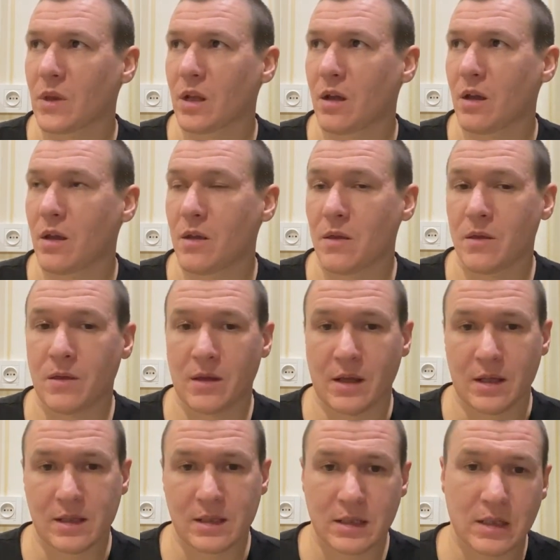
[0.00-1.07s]

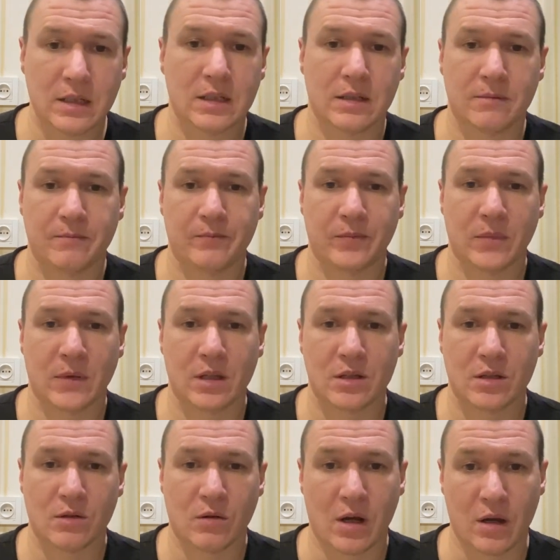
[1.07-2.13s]
That's it.
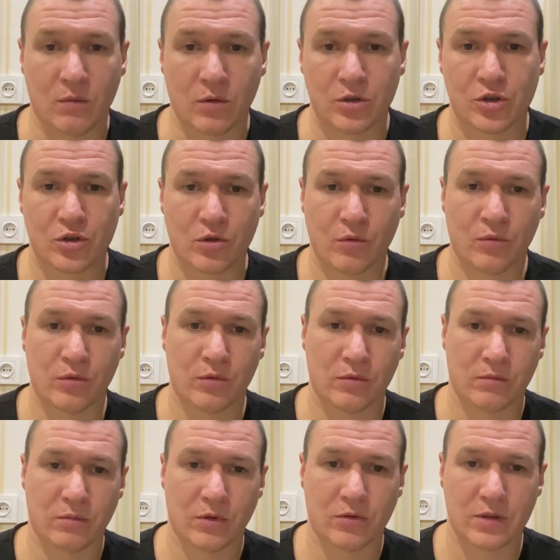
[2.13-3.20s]
So I will show you
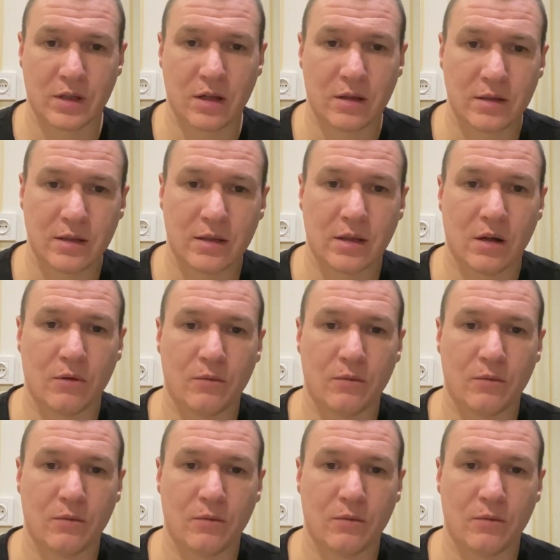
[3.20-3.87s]
results now.